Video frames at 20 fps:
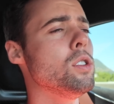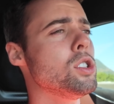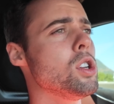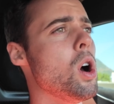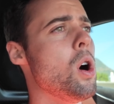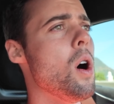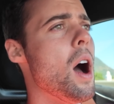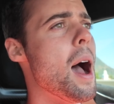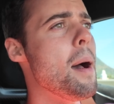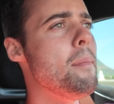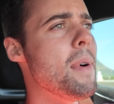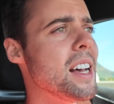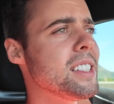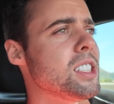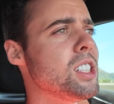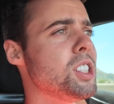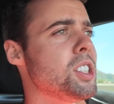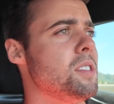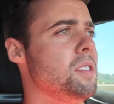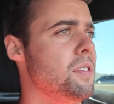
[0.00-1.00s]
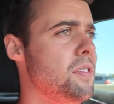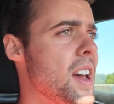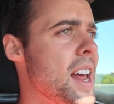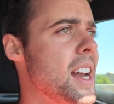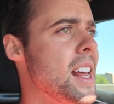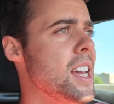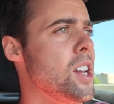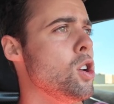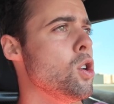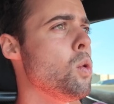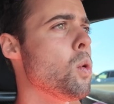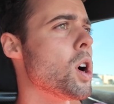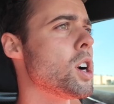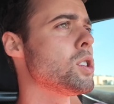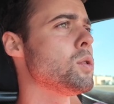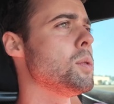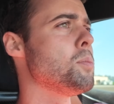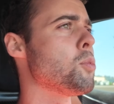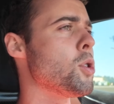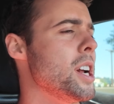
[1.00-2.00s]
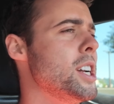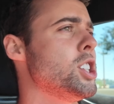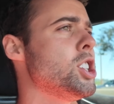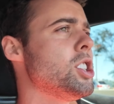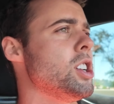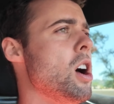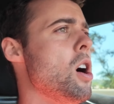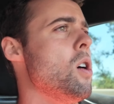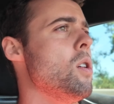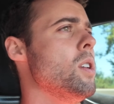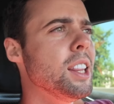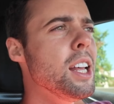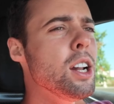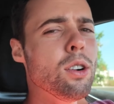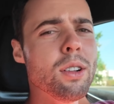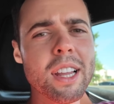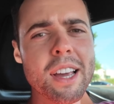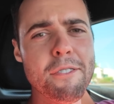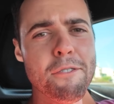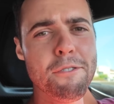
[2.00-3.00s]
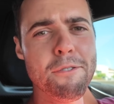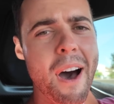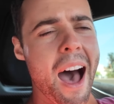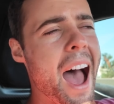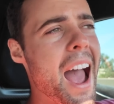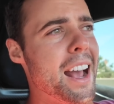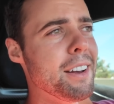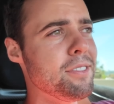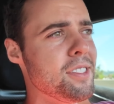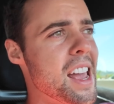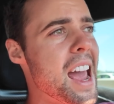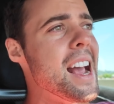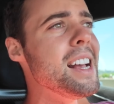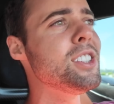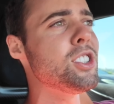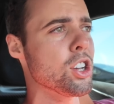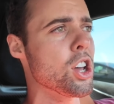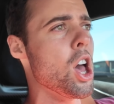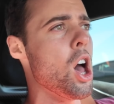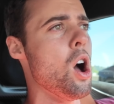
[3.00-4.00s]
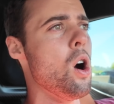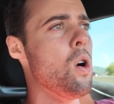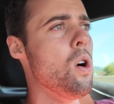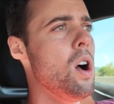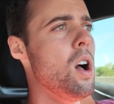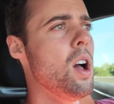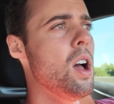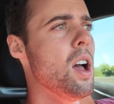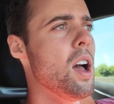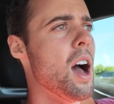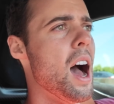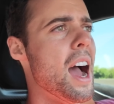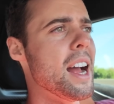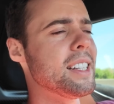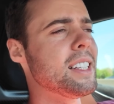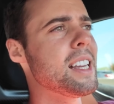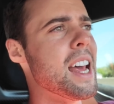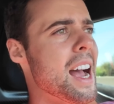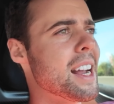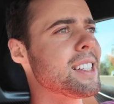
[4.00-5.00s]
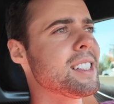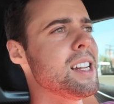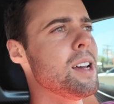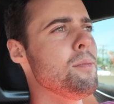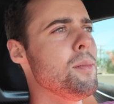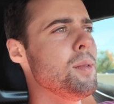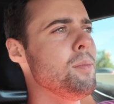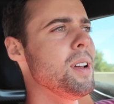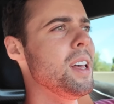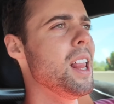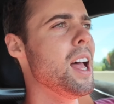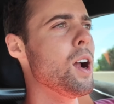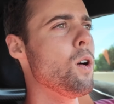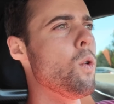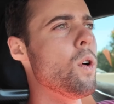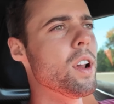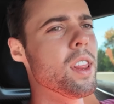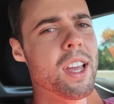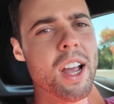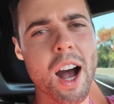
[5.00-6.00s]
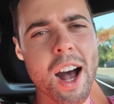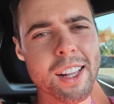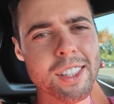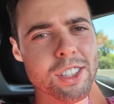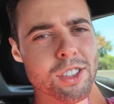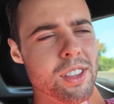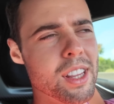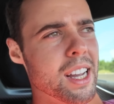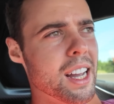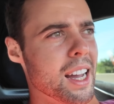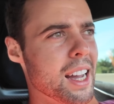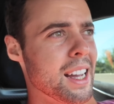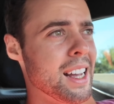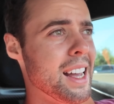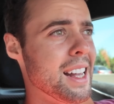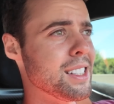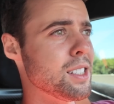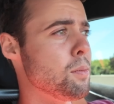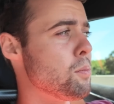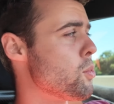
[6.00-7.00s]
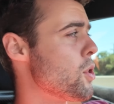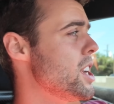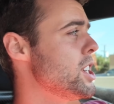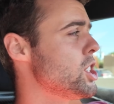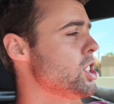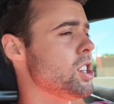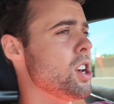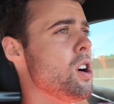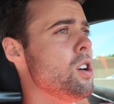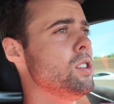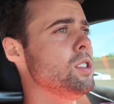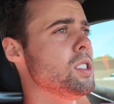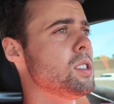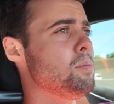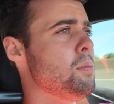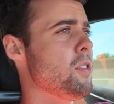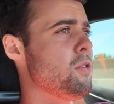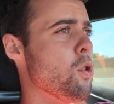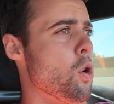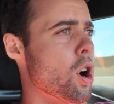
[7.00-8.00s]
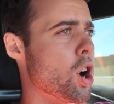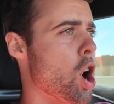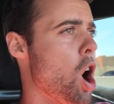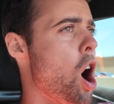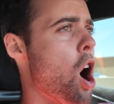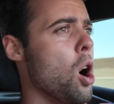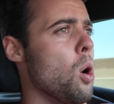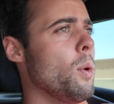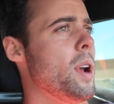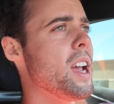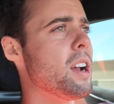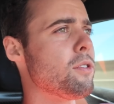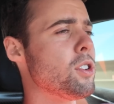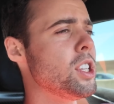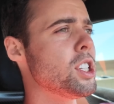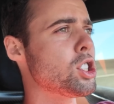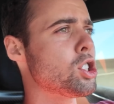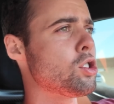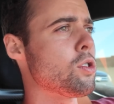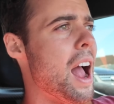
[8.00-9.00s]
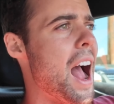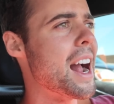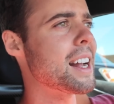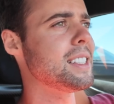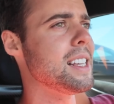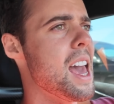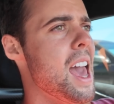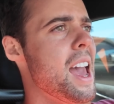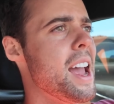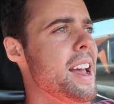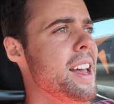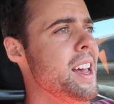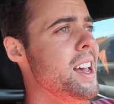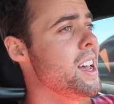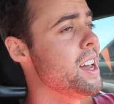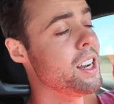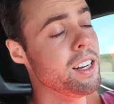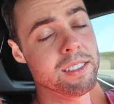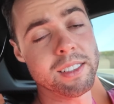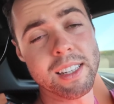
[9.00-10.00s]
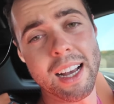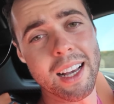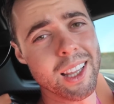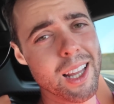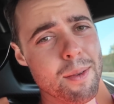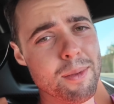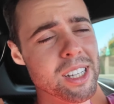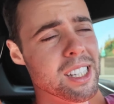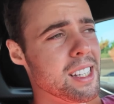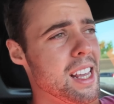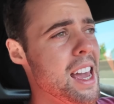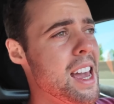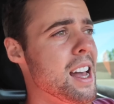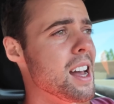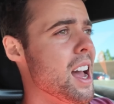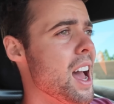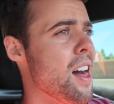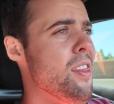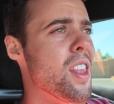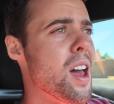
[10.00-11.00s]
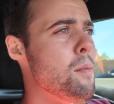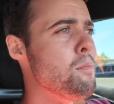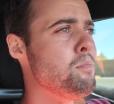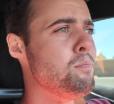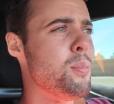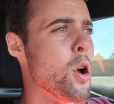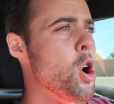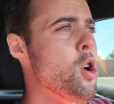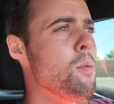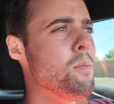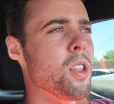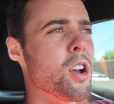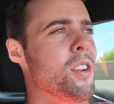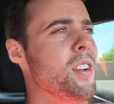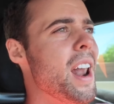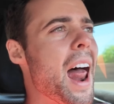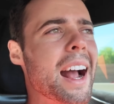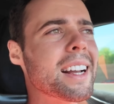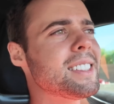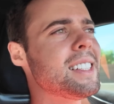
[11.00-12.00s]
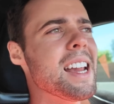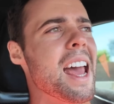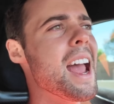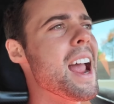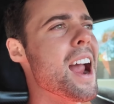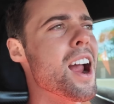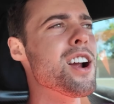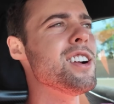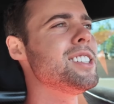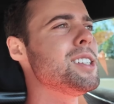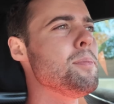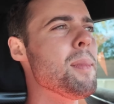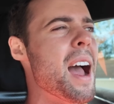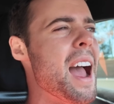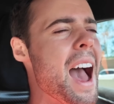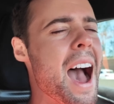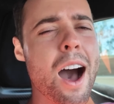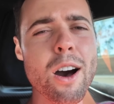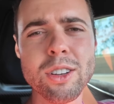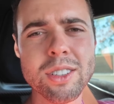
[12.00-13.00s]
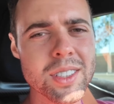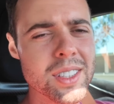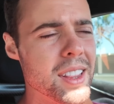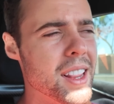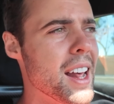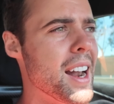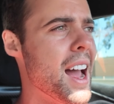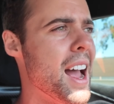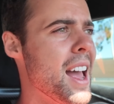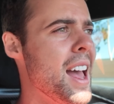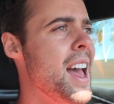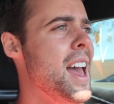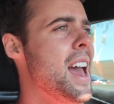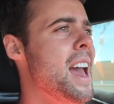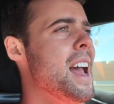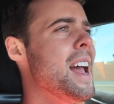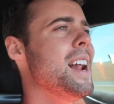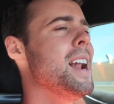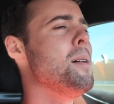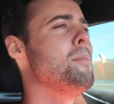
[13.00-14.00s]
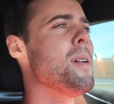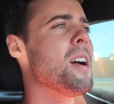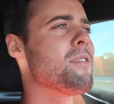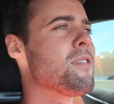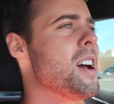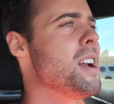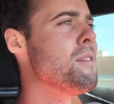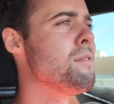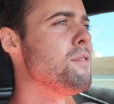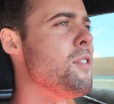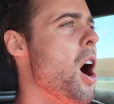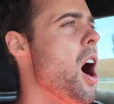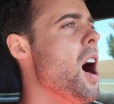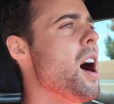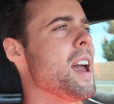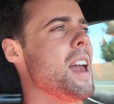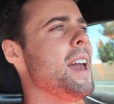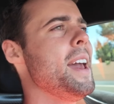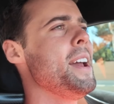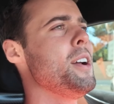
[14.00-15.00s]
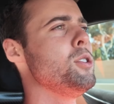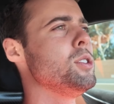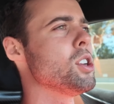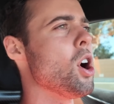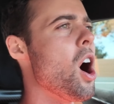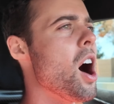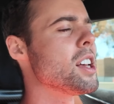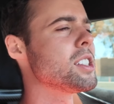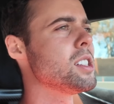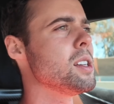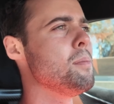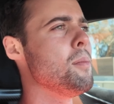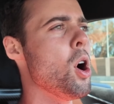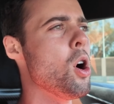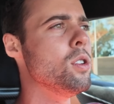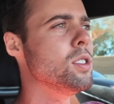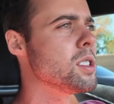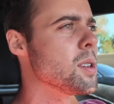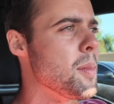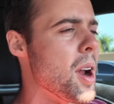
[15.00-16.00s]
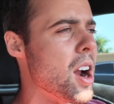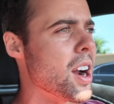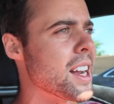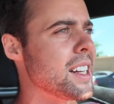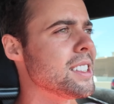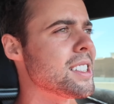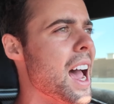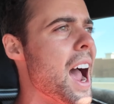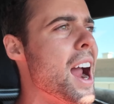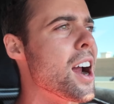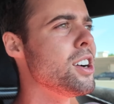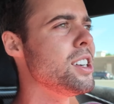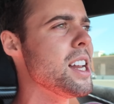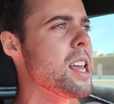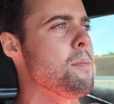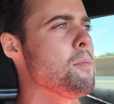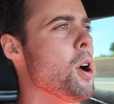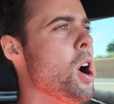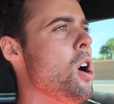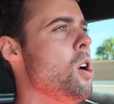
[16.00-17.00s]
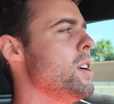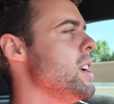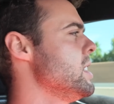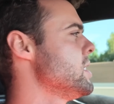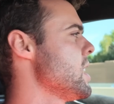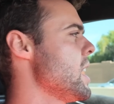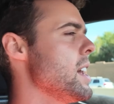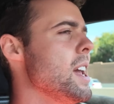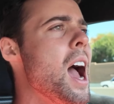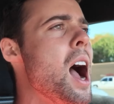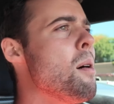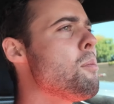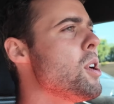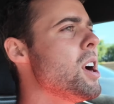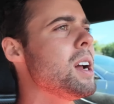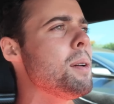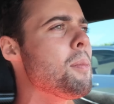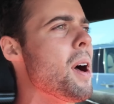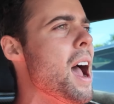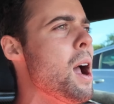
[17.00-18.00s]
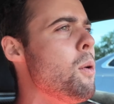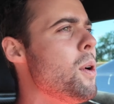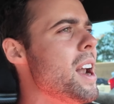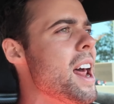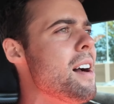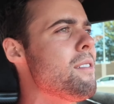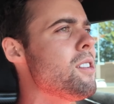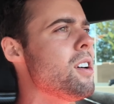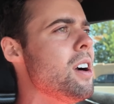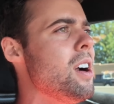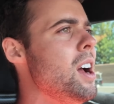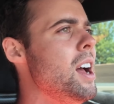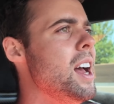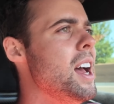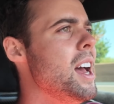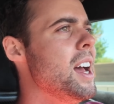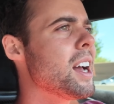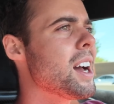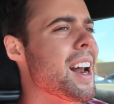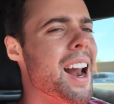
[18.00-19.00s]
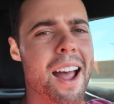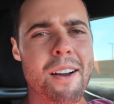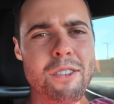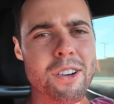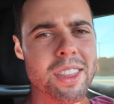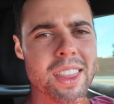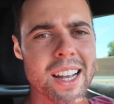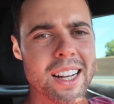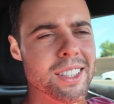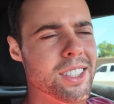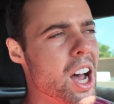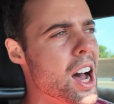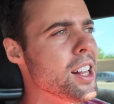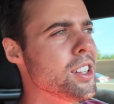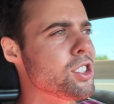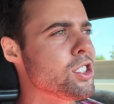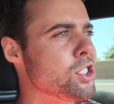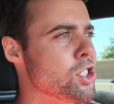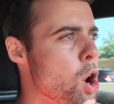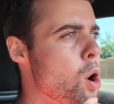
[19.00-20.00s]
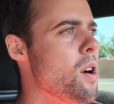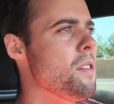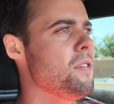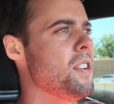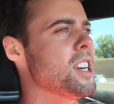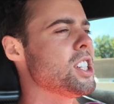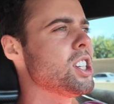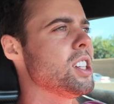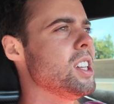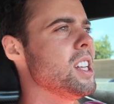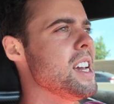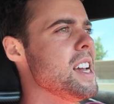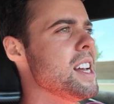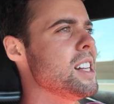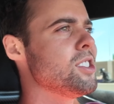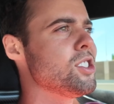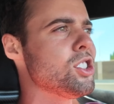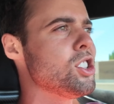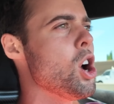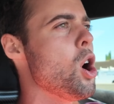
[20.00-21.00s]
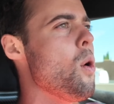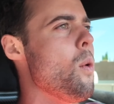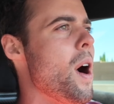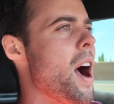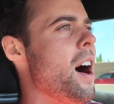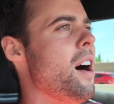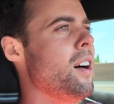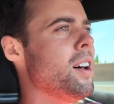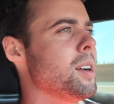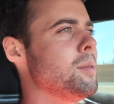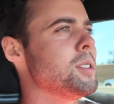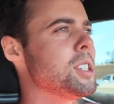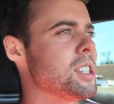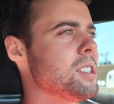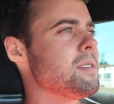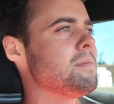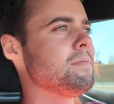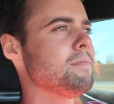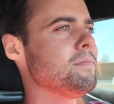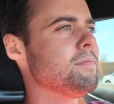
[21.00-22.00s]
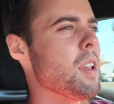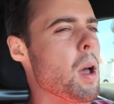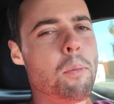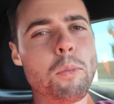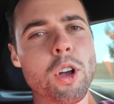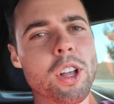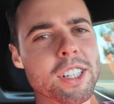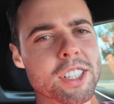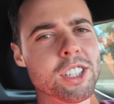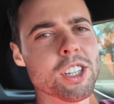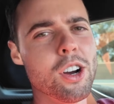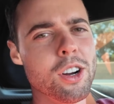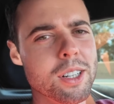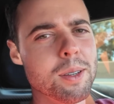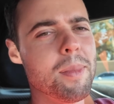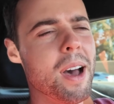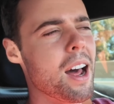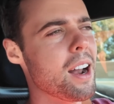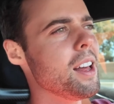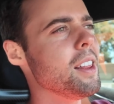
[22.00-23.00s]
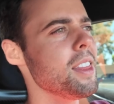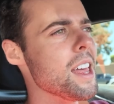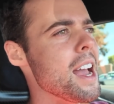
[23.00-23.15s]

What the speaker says: So I messaged Vinny, who works with Bridgestone, literally 5 days ago. I'd text him and be like, what are the odds you think I can get some Bridgestones before Car Week for this track day? And he's like, let me see. And then boom, their next day aired to my house. And then I hit up my friend Vahe, who's awesome, owns American Tire Depot. And he's like, yeah, bring it by whenever. Got everything done so efficiently and so well. And I'm really stoked about it.